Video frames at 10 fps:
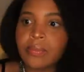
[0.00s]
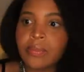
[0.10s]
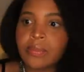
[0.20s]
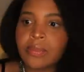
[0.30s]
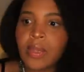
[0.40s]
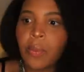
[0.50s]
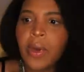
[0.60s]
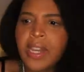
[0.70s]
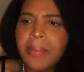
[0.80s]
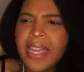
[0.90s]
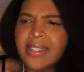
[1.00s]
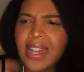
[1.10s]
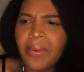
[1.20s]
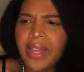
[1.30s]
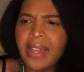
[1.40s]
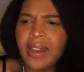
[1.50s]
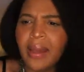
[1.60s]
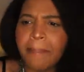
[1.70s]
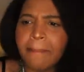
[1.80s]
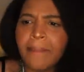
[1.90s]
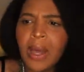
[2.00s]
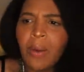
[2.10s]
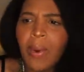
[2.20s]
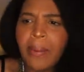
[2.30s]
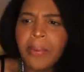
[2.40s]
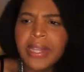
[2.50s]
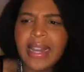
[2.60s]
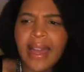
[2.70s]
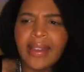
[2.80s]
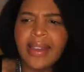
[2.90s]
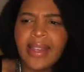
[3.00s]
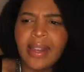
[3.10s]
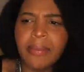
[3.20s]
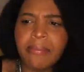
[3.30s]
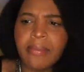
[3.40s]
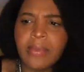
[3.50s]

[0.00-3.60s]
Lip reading: What do you mean, don't hit him? Why would we not hit him?